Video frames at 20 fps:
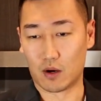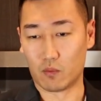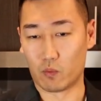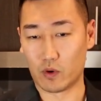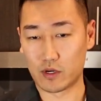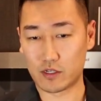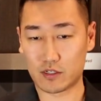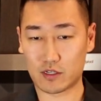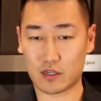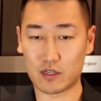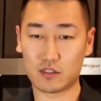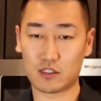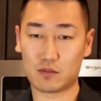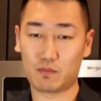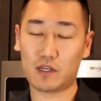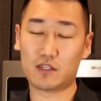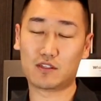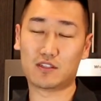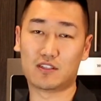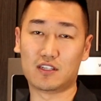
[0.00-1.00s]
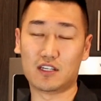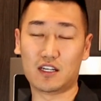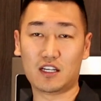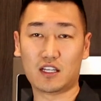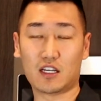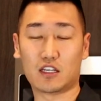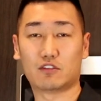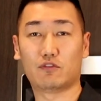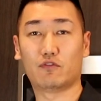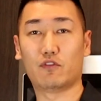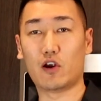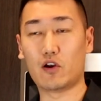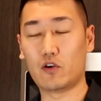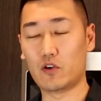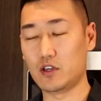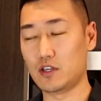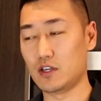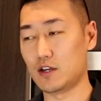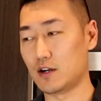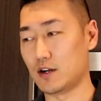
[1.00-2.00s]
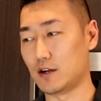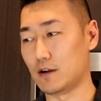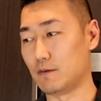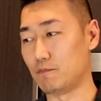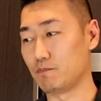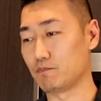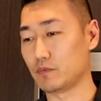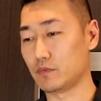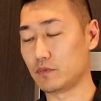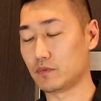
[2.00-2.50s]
which can be seen as very a